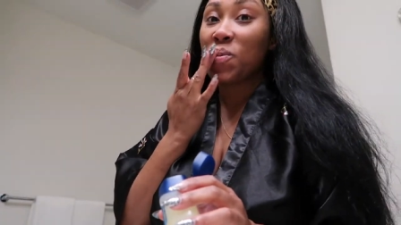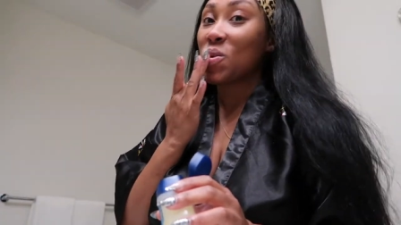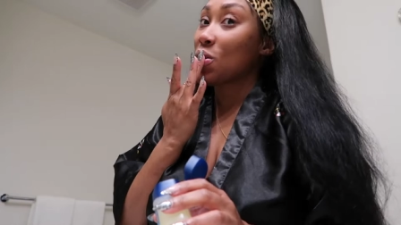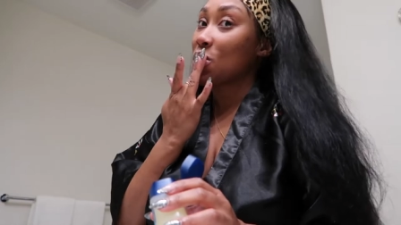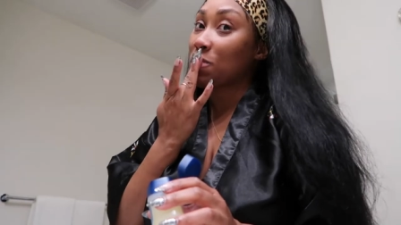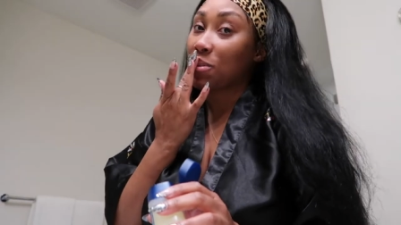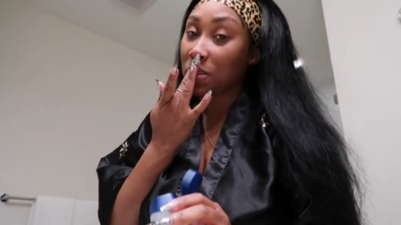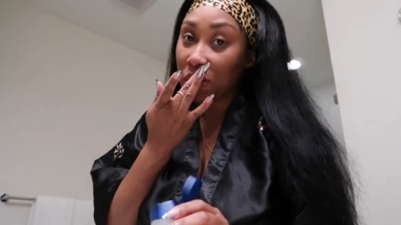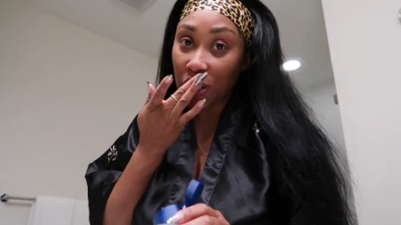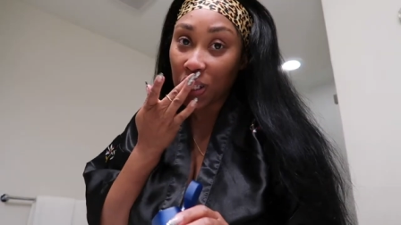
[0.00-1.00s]
yeah, I'm just
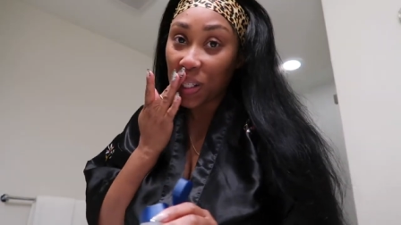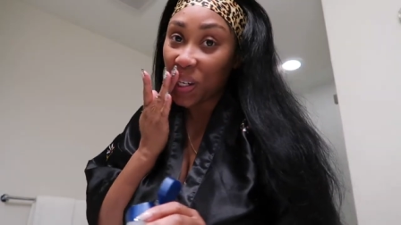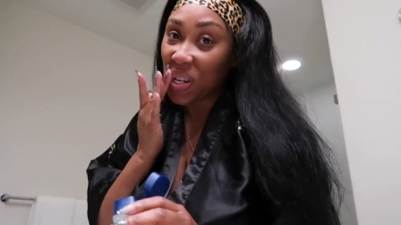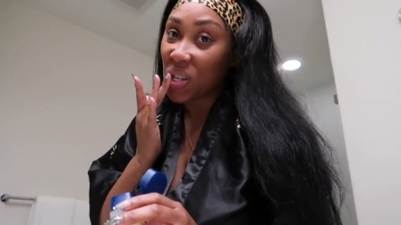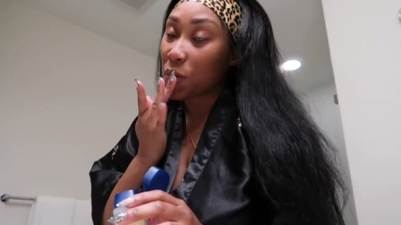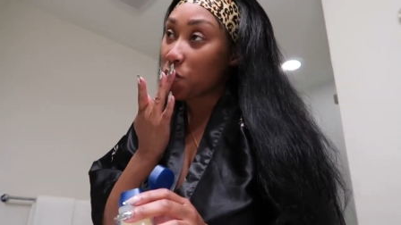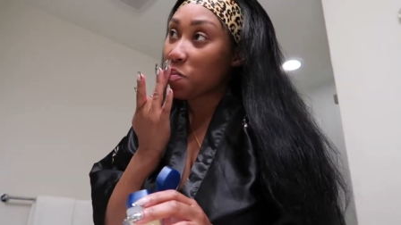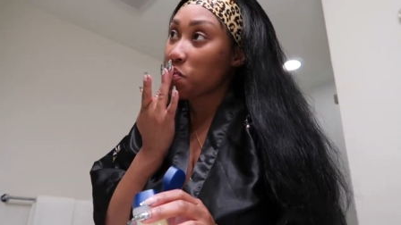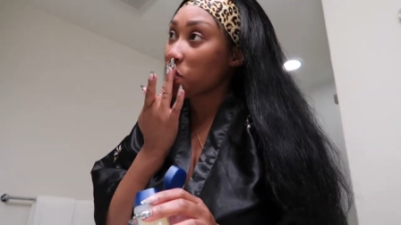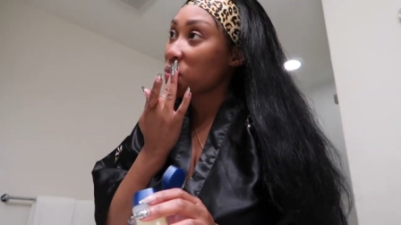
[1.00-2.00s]
gonna try to get
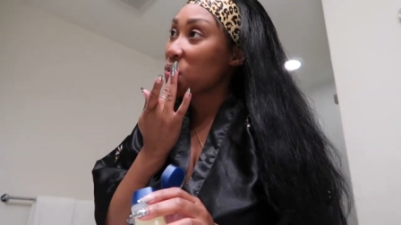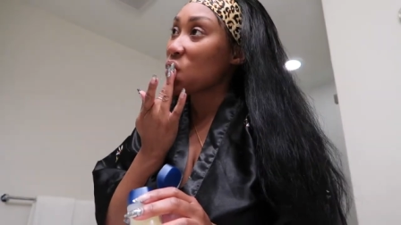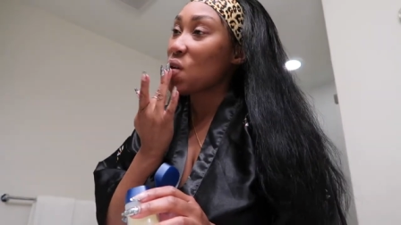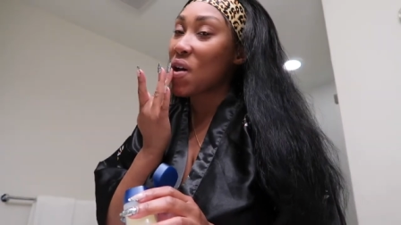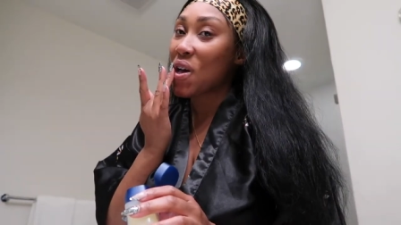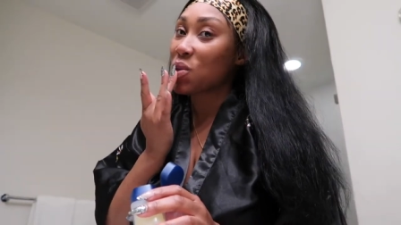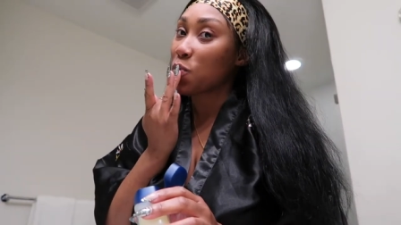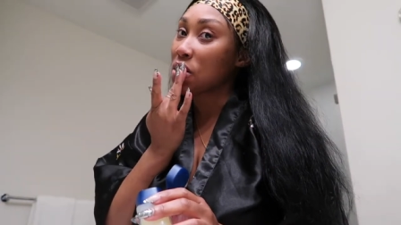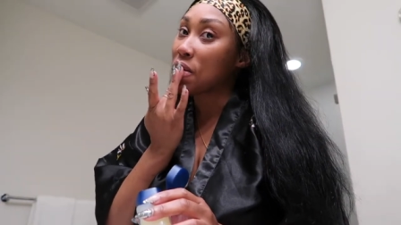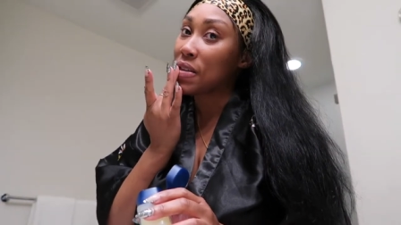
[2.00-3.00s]
as
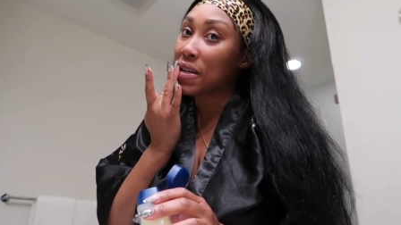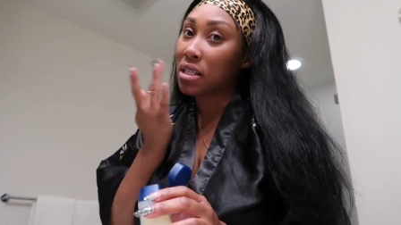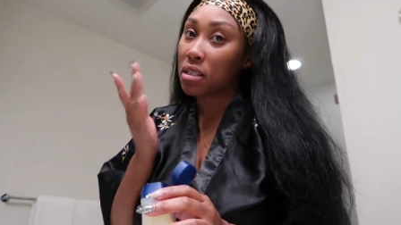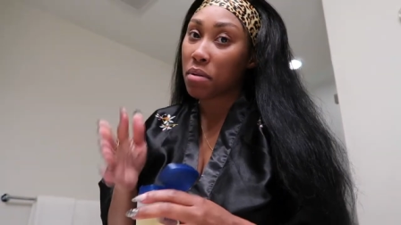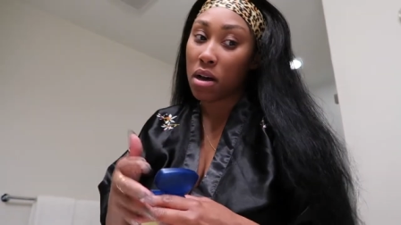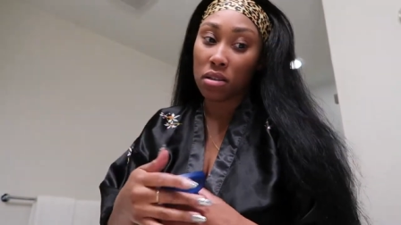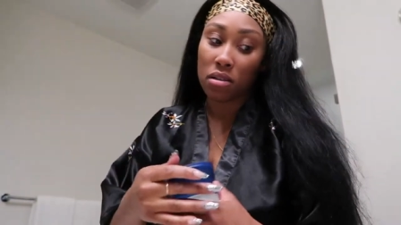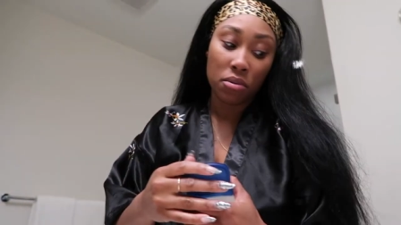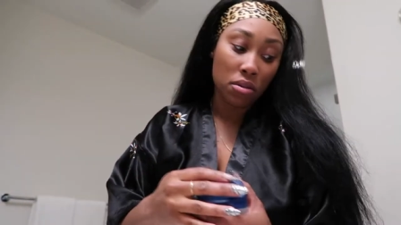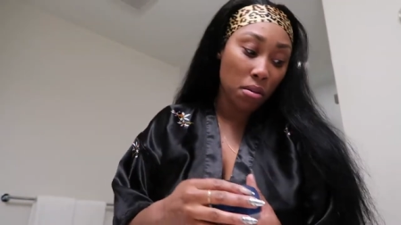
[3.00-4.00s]
much done as
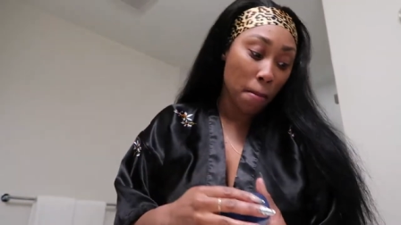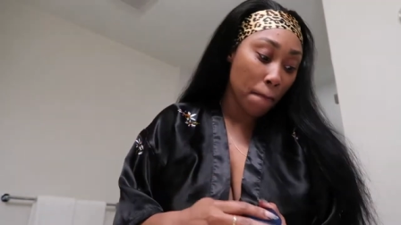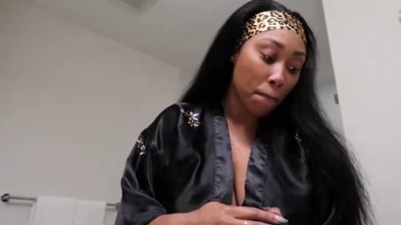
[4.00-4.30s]
possible,